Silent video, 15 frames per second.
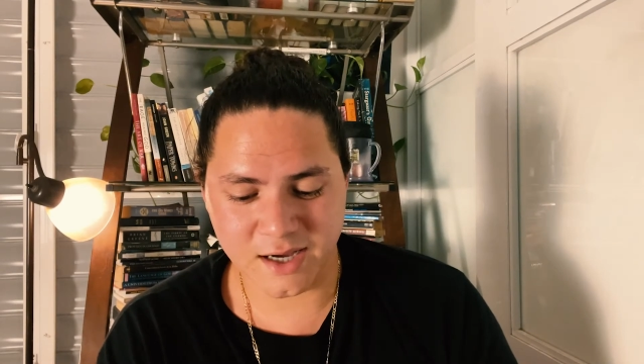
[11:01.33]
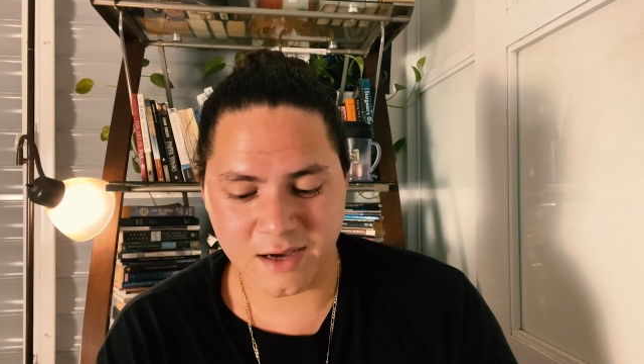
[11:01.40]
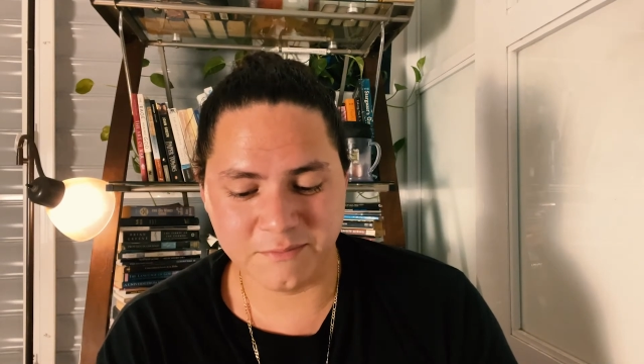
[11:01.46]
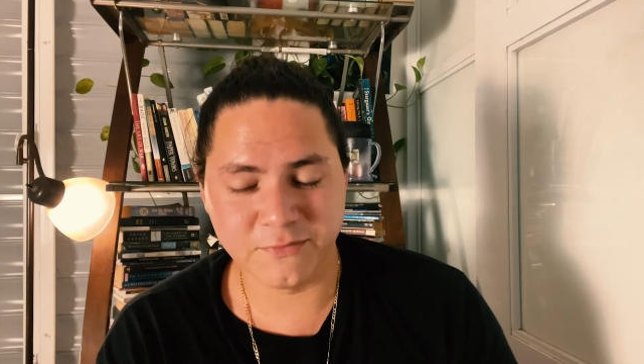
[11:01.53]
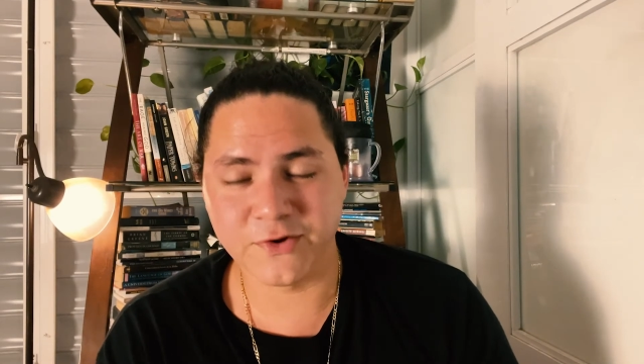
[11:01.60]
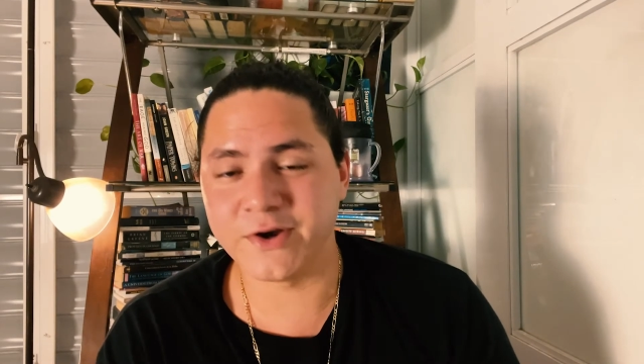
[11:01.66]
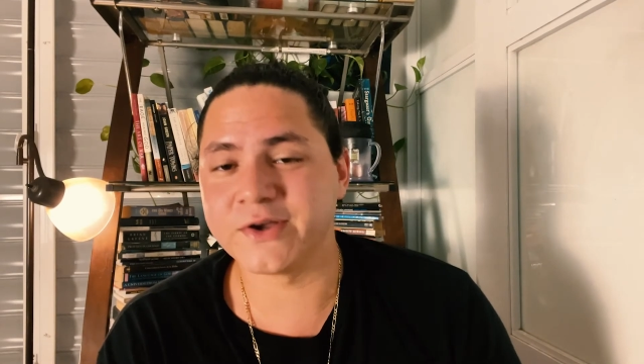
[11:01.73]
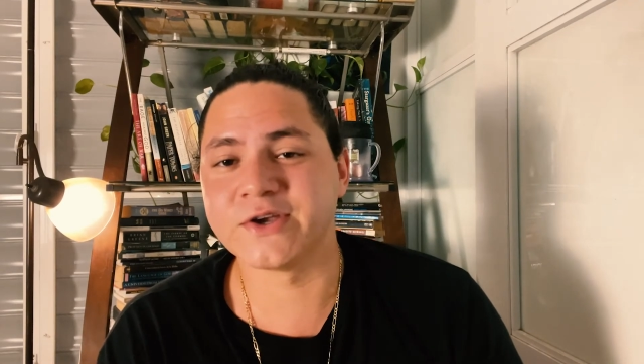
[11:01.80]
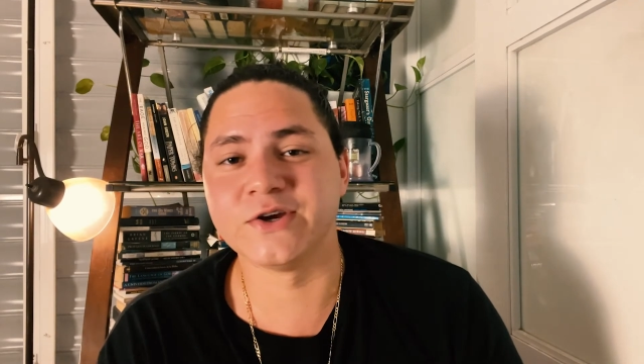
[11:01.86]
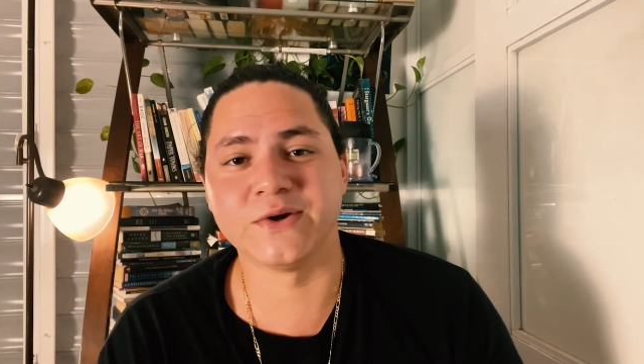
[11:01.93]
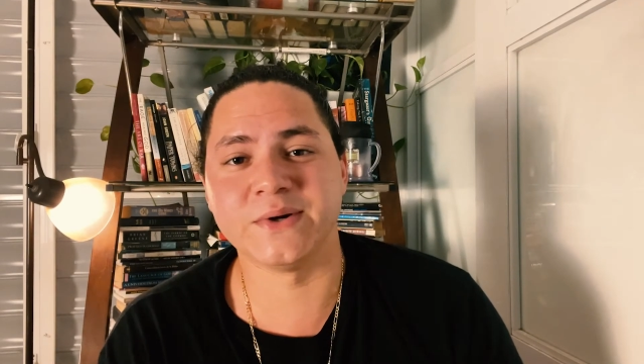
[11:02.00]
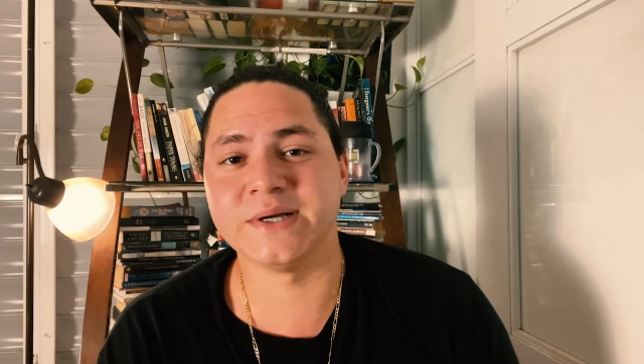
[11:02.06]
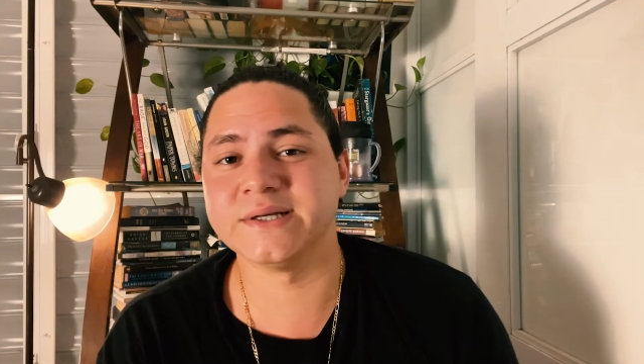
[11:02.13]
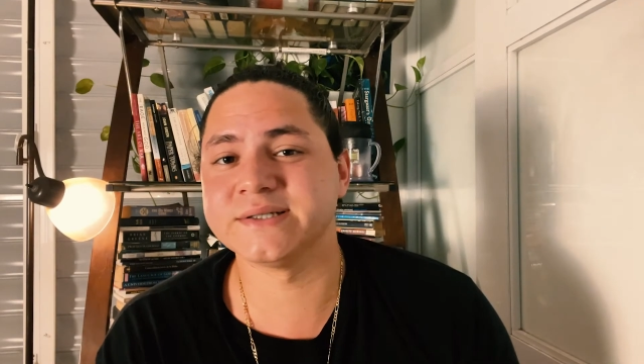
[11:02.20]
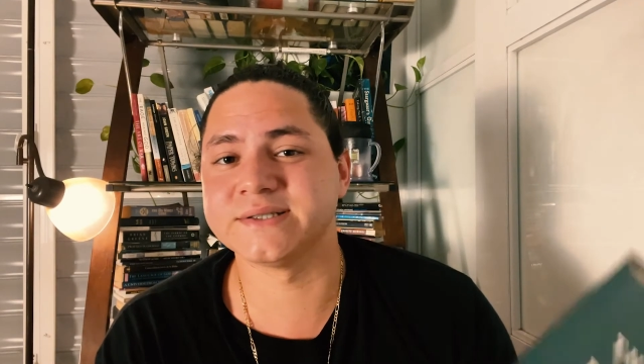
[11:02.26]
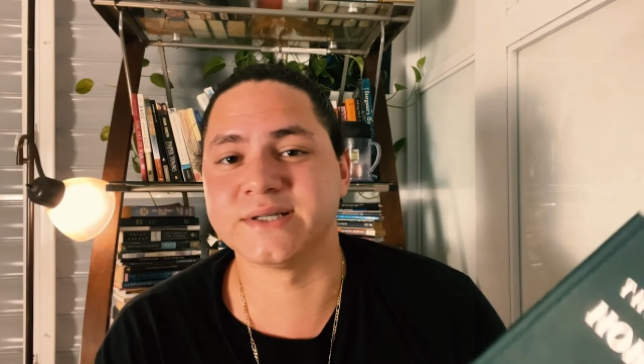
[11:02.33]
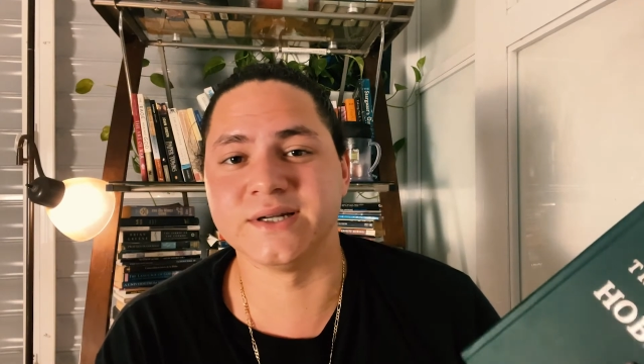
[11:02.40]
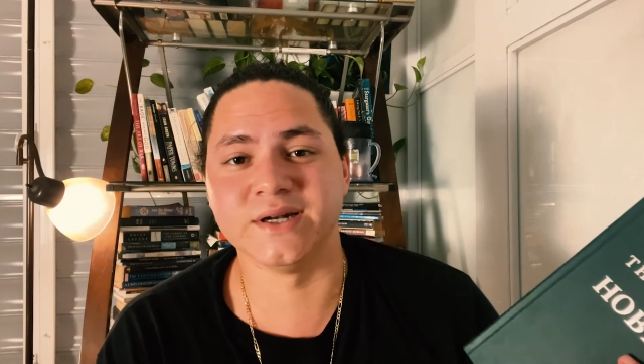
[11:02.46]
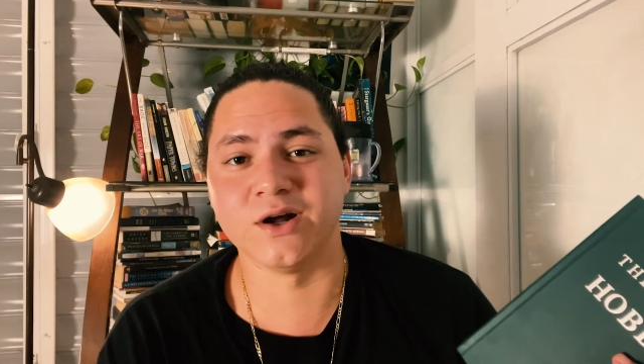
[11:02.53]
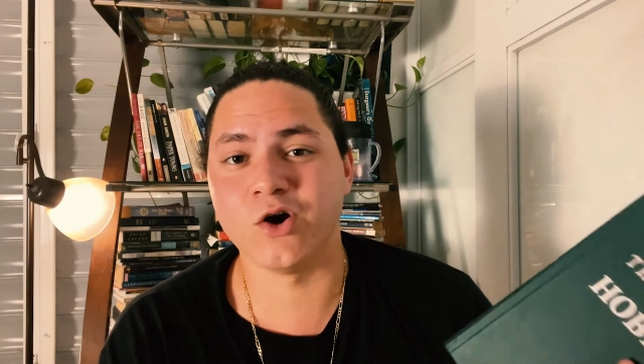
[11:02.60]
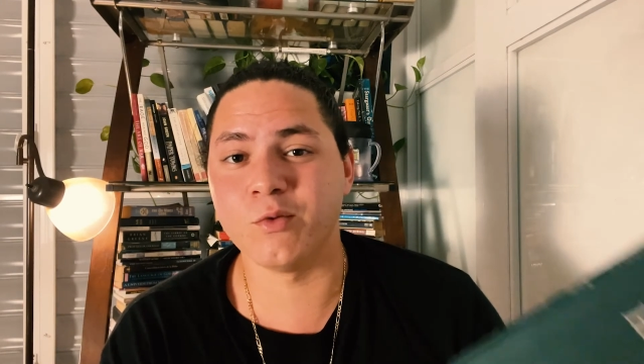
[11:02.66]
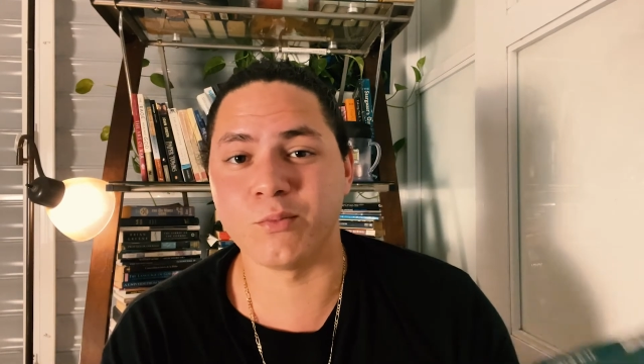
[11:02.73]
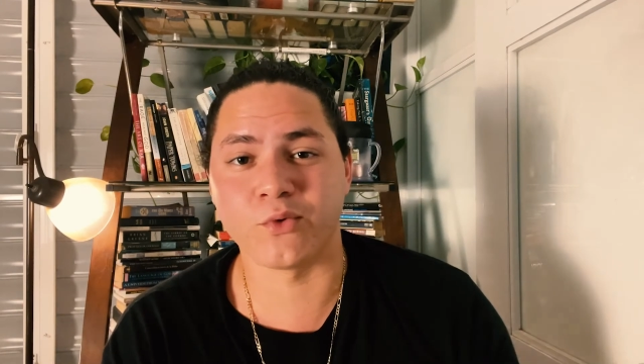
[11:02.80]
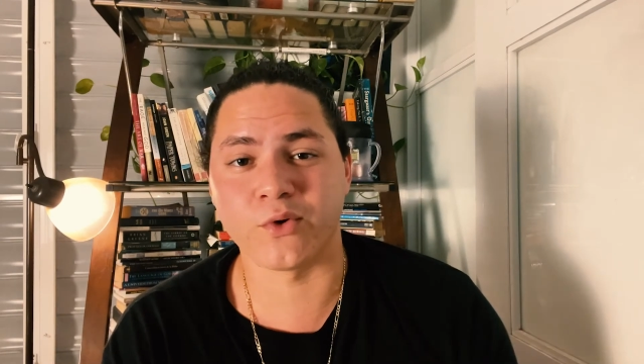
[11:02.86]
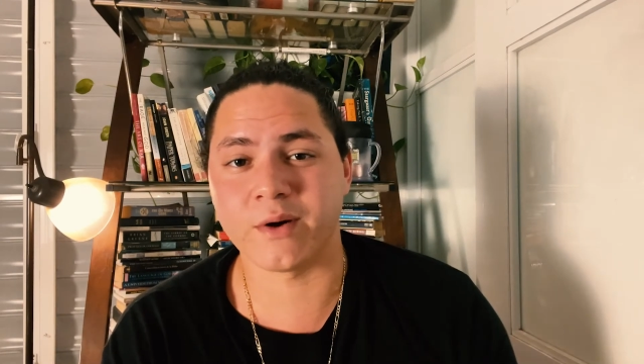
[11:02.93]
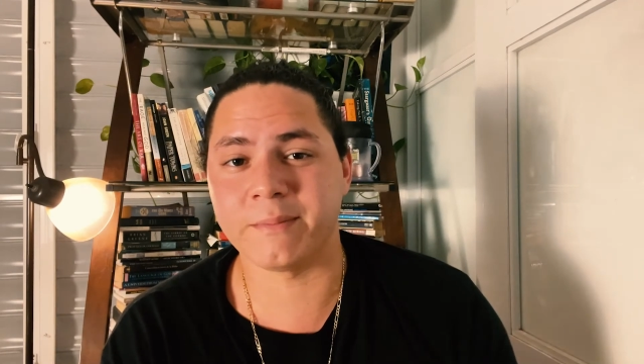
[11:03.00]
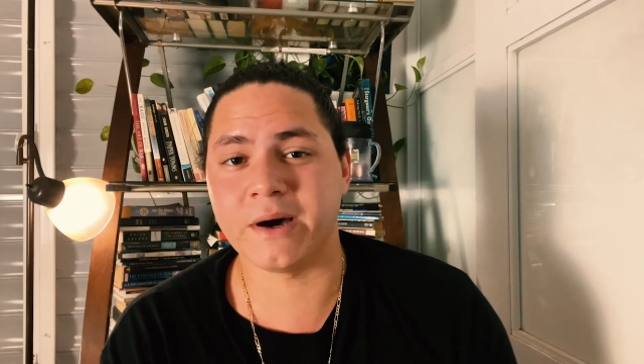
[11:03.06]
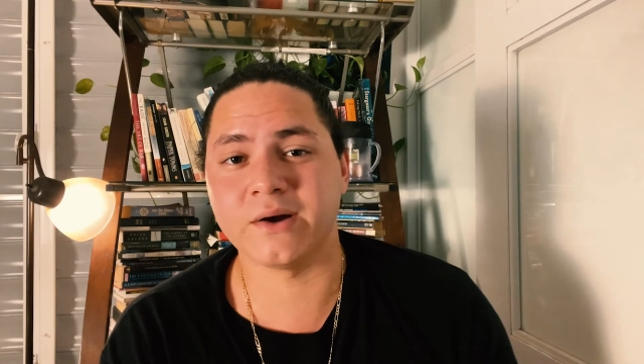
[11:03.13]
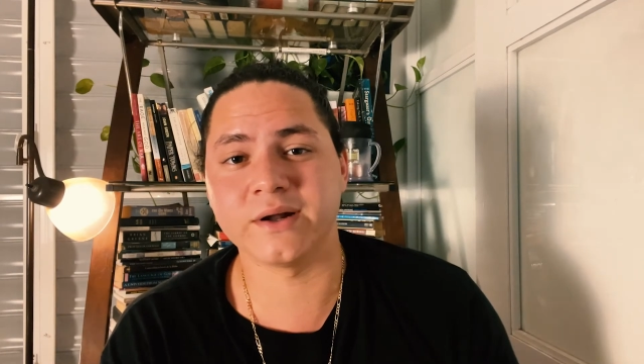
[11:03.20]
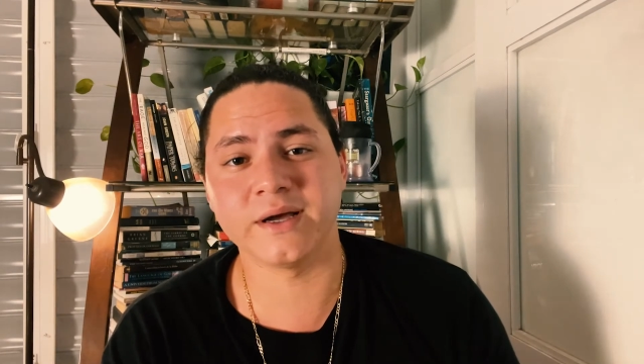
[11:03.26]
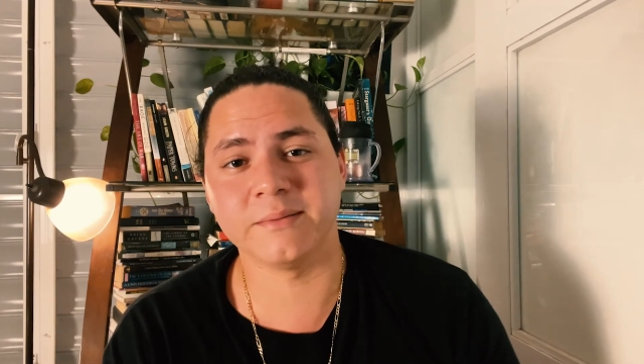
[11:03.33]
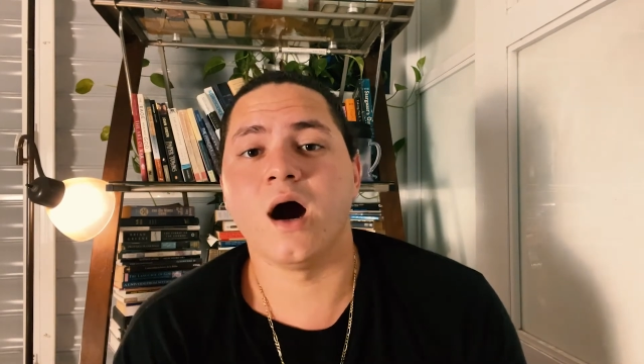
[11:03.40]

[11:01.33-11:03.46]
very curious to know more about him.